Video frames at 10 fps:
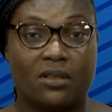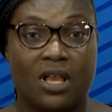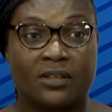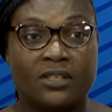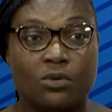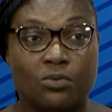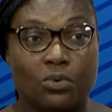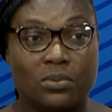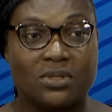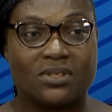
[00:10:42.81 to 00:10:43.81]
ethnic
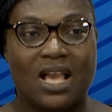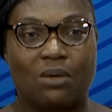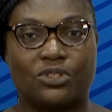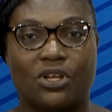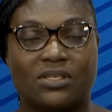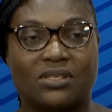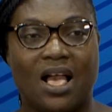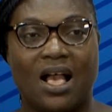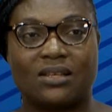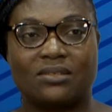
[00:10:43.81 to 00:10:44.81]
groups that will just
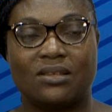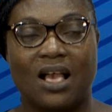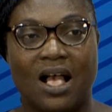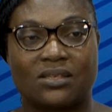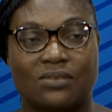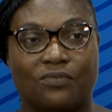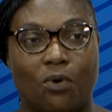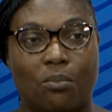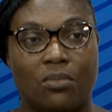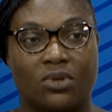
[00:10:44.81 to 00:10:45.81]
ask
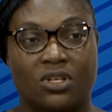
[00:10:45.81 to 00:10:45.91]
for